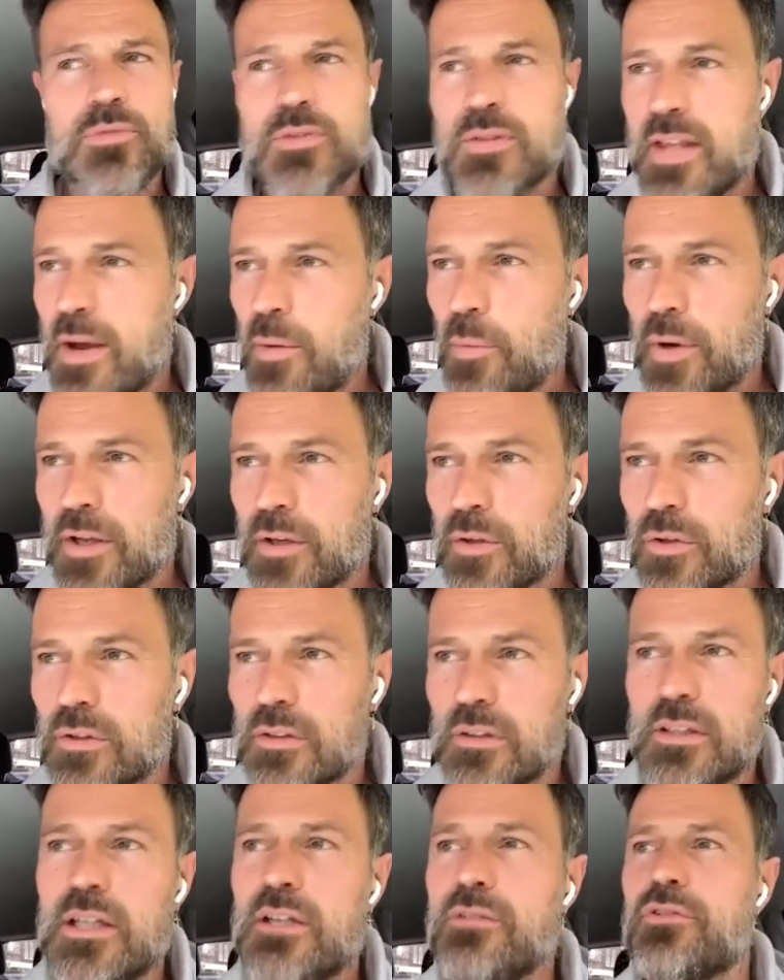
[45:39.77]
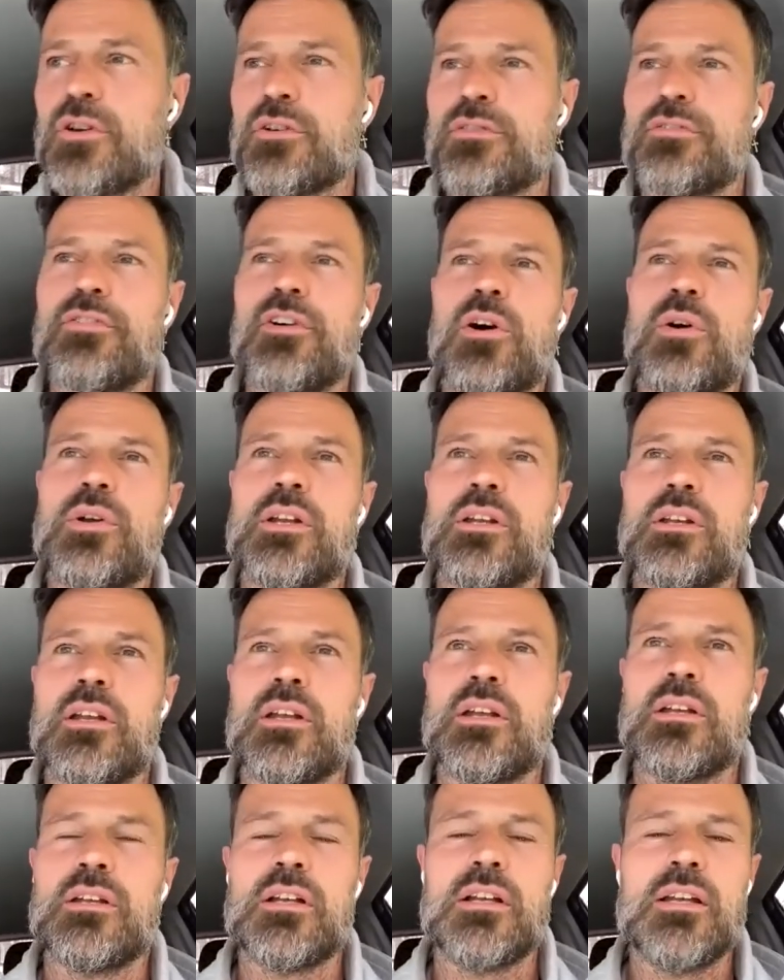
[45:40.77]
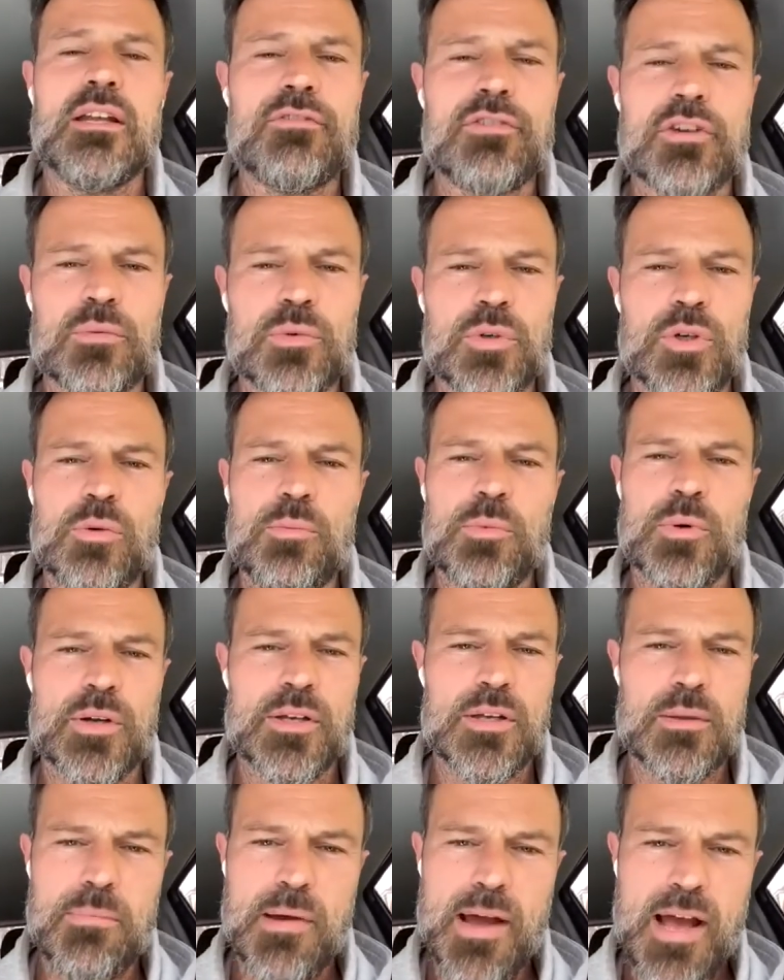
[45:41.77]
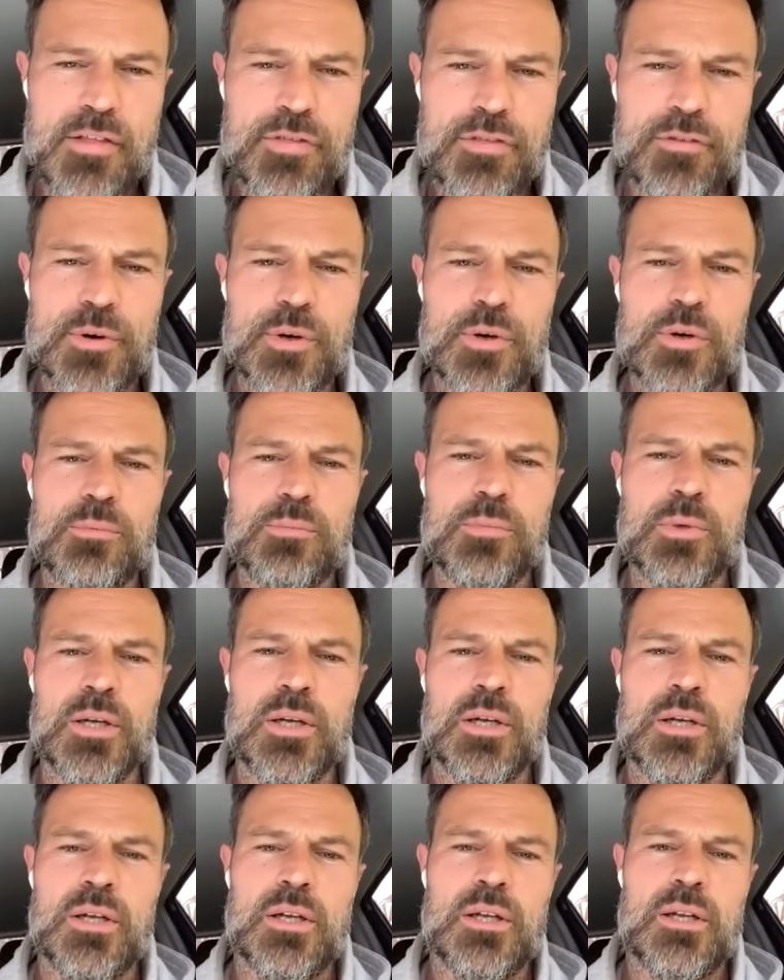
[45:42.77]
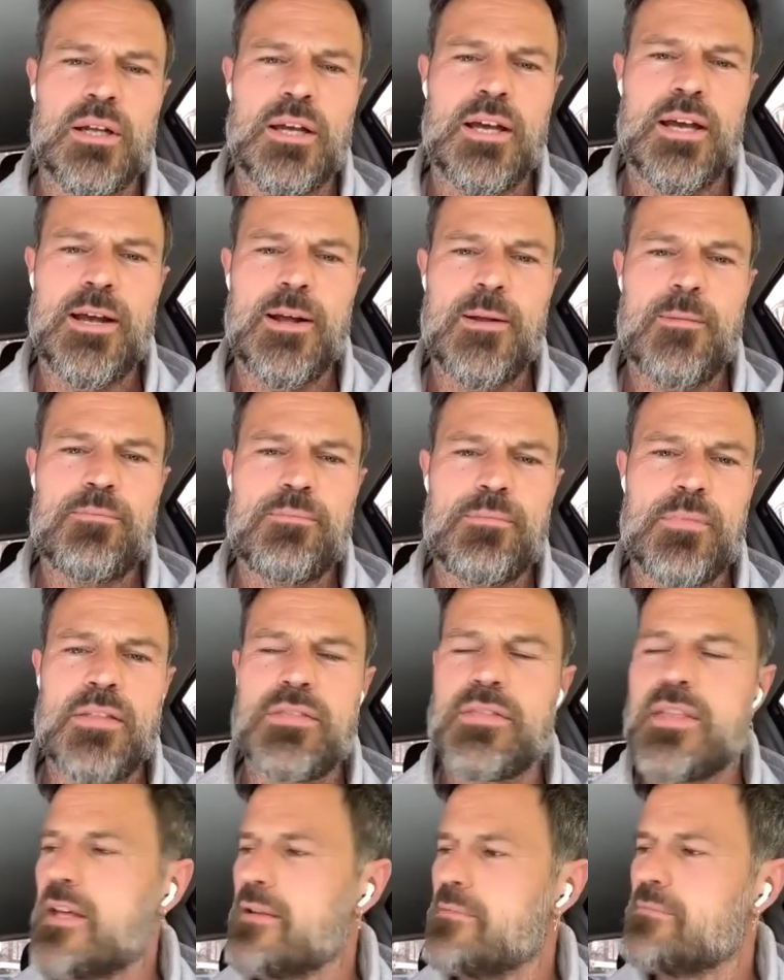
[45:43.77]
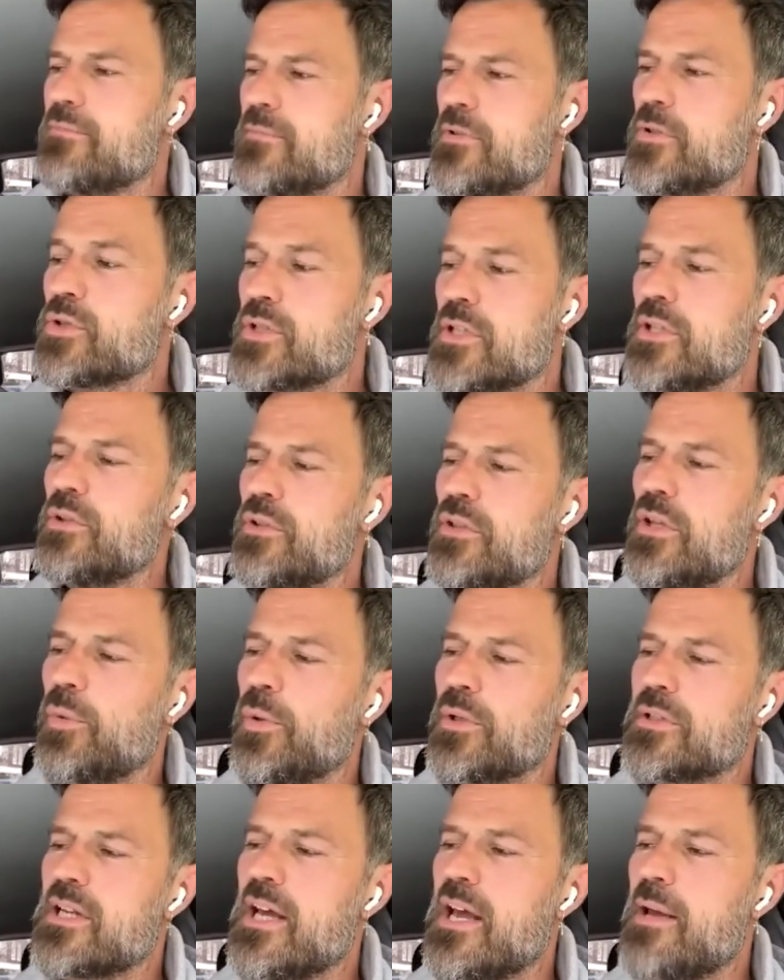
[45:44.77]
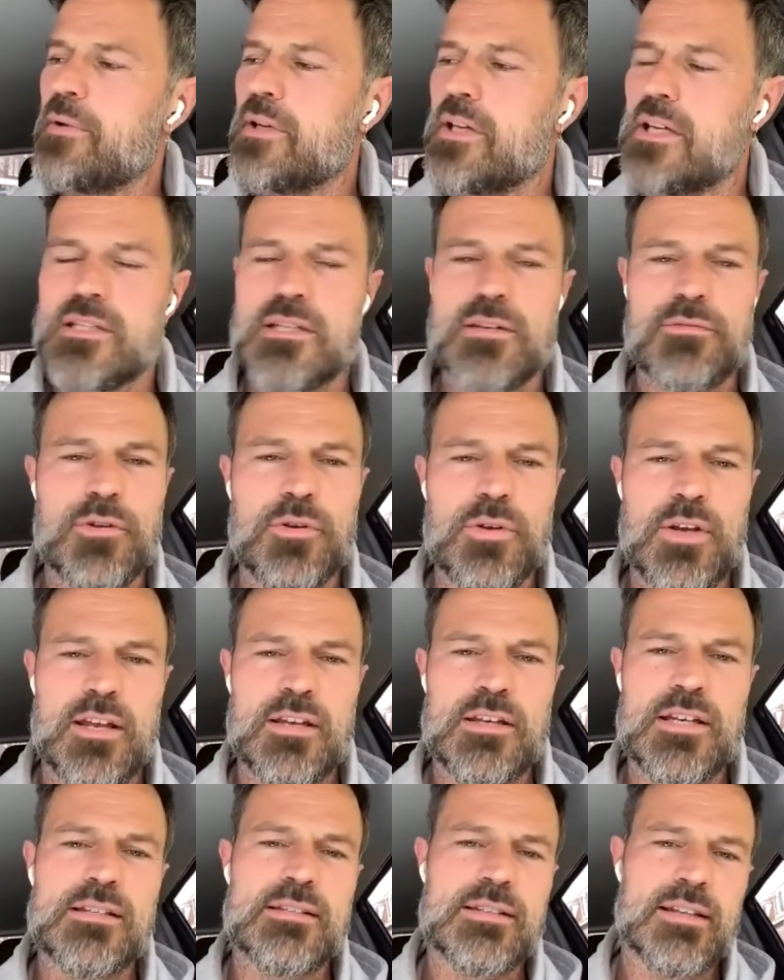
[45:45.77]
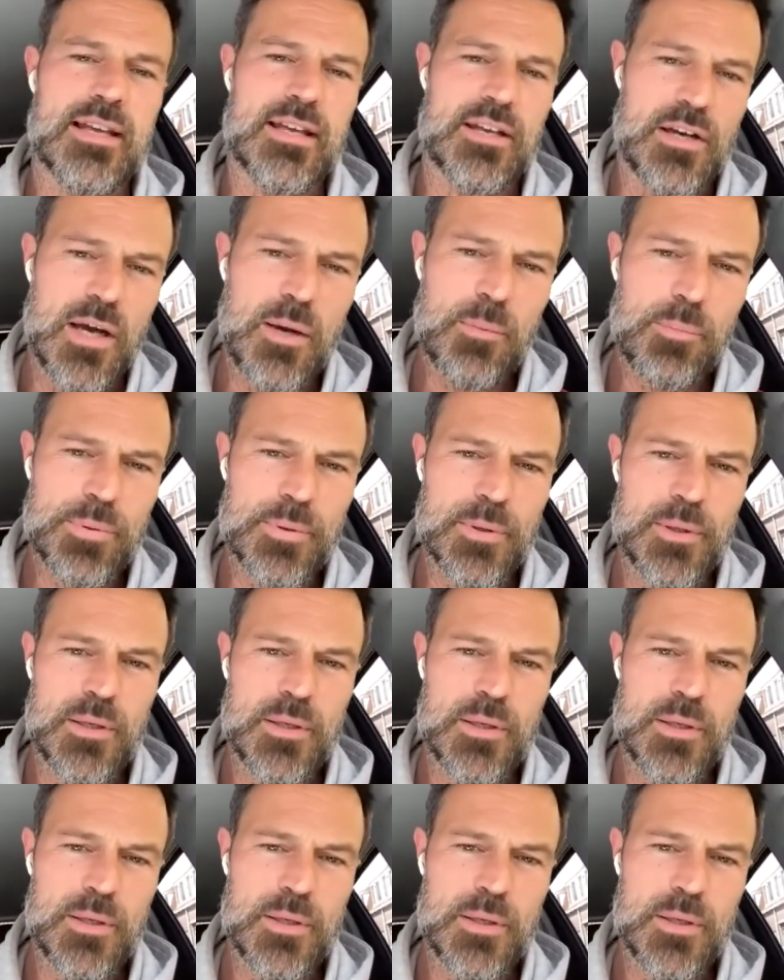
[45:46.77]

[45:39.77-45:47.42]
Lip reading: That way, you can leave your phone in the living room or in the bathroom, and then you still know what time it is if you need to get up.